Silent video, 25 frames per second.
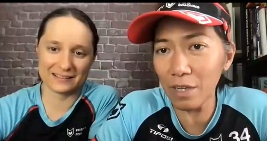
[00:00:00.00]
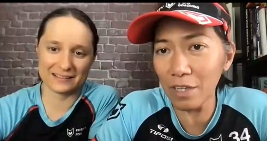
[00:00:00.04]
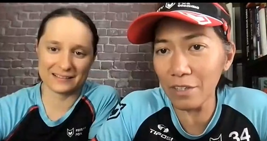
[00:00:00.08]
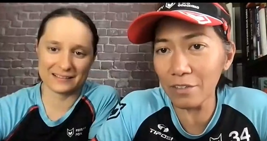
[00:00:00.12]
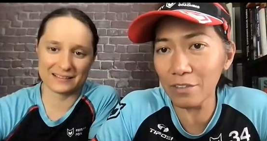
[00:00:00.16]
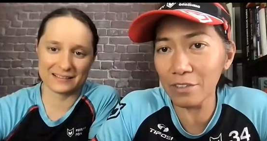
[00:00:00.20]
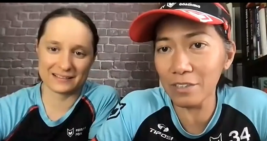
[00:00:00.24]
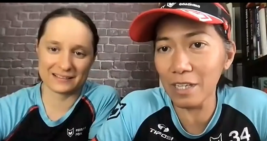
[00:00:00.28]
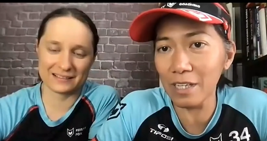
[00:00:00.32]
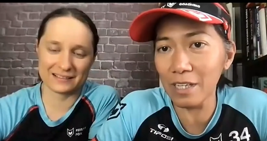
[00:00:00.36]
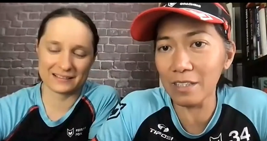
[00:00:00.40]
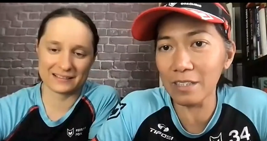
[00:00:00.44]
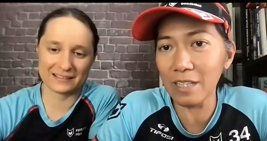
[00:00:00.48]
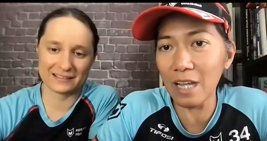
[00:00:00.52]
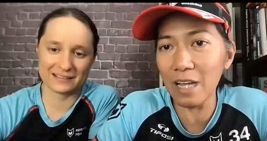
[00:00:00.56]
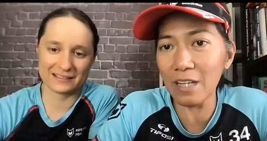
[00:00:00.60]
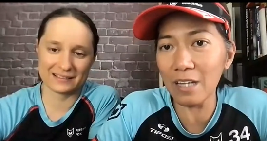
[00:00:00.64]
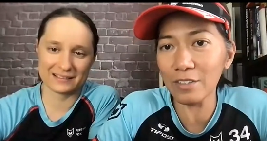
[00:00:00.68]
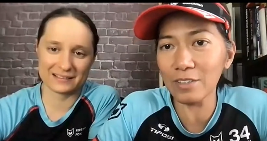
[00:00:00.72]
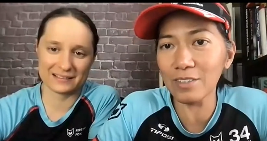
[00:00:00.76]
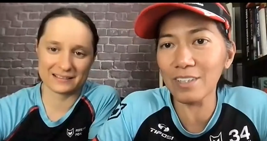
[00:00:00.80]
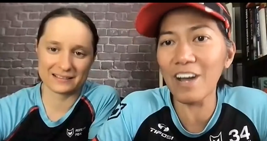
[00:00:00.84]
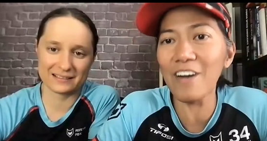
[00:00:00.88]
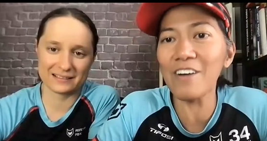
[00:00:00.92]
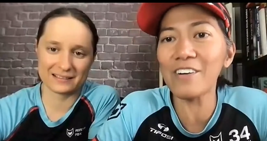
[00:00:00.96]
Speaker 1: rather yes, than
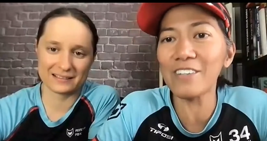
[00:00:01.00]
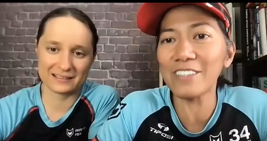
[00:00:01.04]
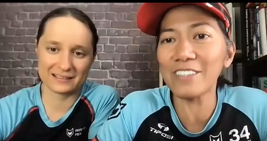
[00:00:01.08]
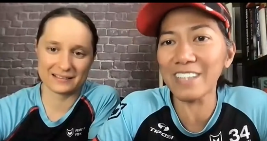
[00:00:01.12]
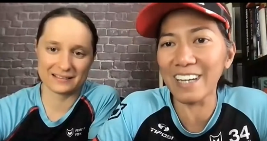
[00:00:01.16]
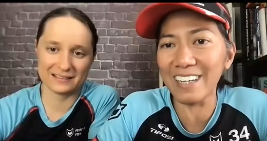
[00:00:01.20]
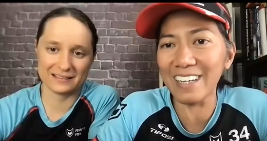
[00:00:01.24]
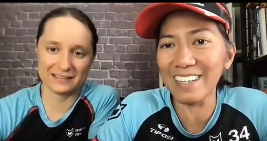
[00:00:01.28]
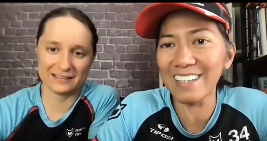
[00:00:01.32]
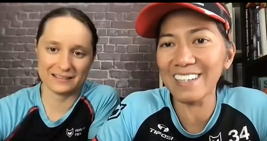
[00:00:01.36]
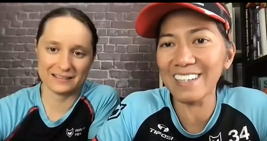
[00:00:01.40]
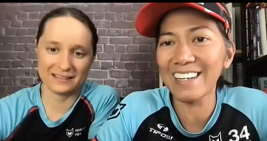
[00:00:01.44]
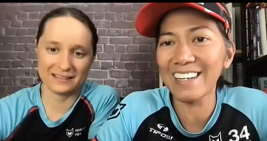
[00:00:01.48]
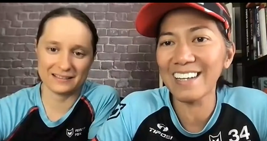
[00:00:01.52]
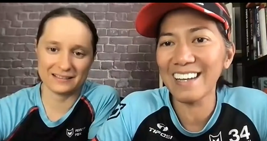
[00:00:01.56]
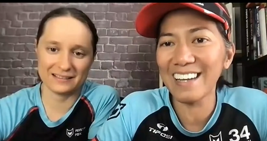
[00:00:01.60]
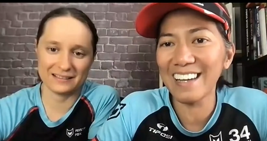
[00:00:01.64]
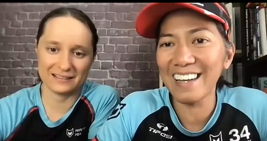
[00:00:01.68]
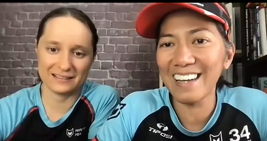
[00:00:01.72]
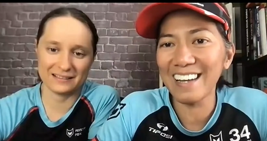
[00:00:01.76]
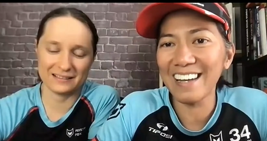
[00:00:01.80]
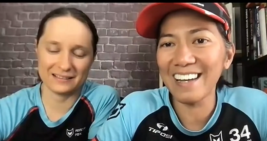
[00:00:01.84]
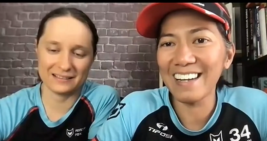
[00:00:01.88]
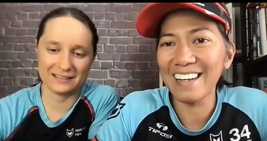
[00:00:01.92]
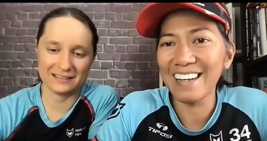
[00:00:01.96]
exactly. oh, okay.
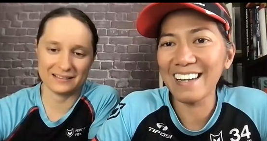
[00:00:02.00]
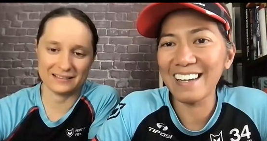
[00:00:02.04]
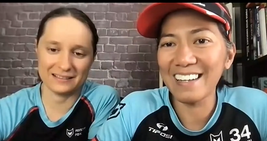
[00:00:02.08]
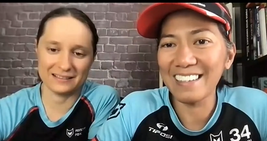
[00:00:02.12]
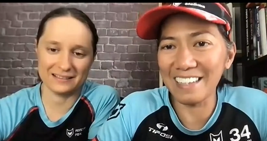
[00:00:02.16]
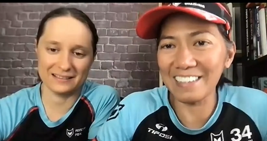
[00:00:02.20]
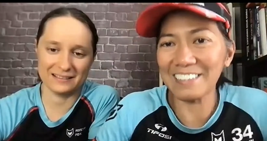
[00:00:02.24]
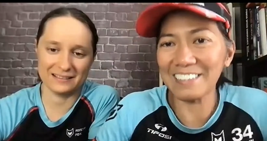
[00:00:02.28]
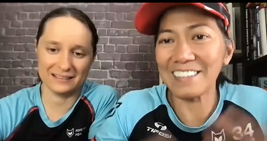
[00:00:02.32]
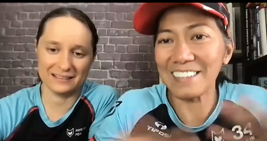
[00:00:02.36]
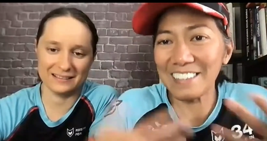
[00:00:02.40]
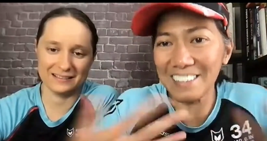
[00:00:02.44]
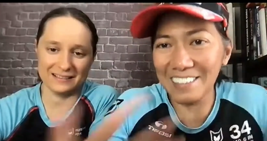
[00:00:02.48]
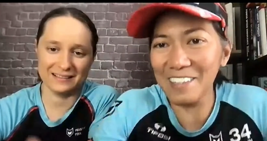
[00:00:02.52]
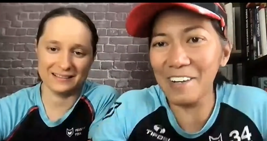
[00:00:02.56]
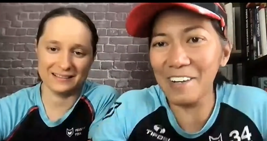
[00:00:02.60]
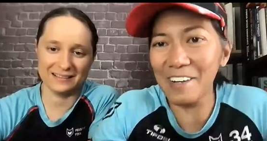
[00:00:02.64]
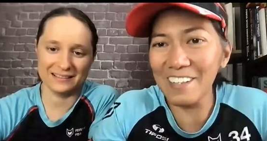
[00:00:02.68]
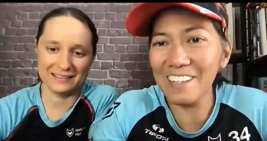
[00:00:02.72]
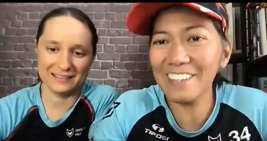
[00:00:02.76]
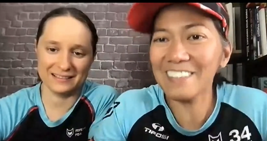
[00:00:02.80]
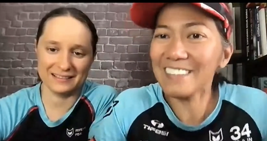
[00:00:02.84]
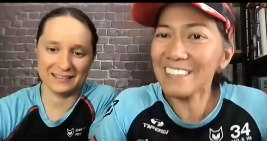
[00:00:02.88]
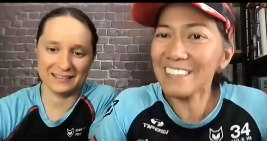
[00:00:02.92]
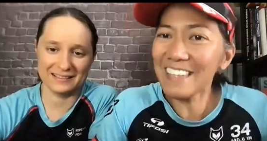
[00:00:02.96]
Let's just
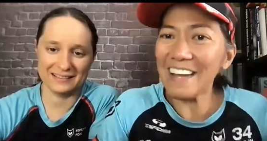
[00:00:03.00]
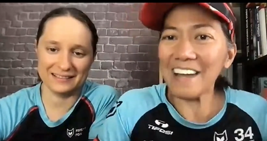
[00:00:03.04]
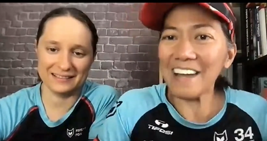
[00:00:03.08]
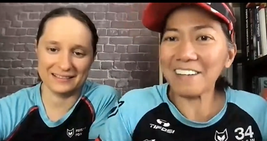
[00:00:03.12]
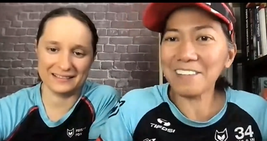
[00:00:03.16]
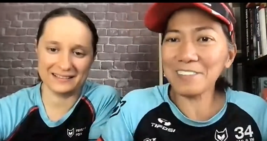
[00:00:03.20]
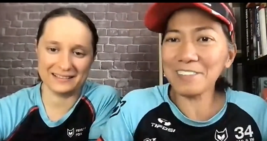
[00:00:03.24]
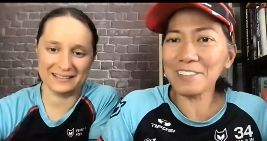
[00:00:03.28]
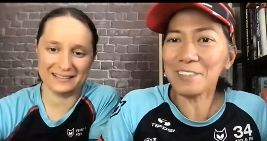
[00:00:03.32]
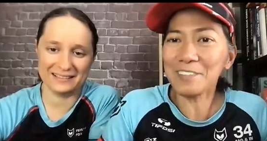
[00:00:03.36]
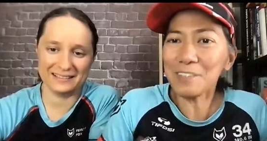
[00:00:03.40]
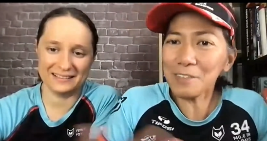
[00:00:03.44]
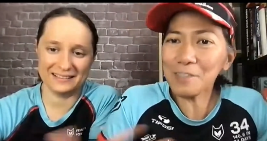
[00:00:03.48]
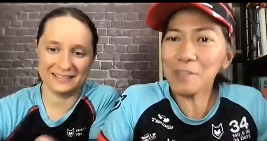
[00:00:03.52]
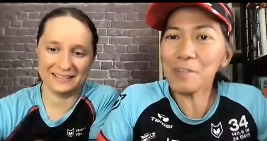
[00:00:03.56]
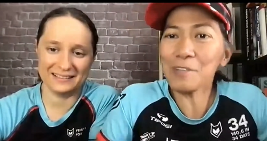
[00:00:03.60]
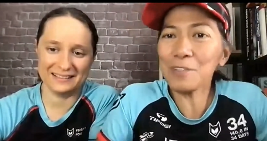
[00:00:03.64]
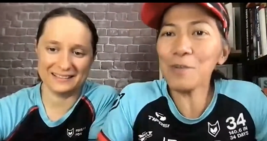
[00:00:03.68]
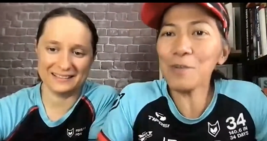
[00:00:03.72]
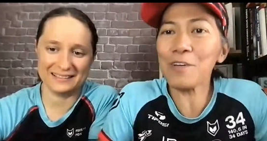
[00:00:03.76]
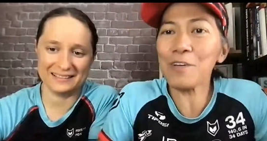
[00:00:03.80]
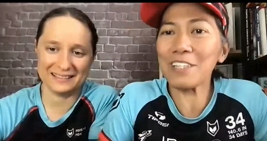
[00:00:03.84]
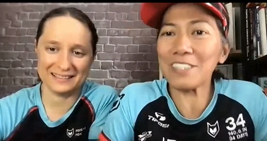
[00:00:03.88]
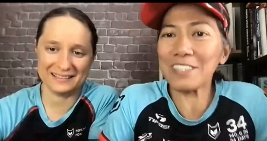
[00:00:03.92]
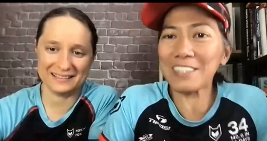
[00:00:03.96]
go yeah because you're
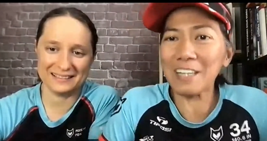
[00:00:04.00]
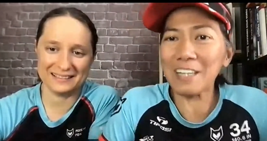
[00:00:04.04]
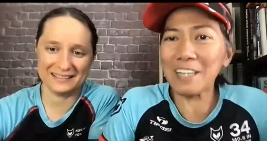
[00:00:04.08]
doing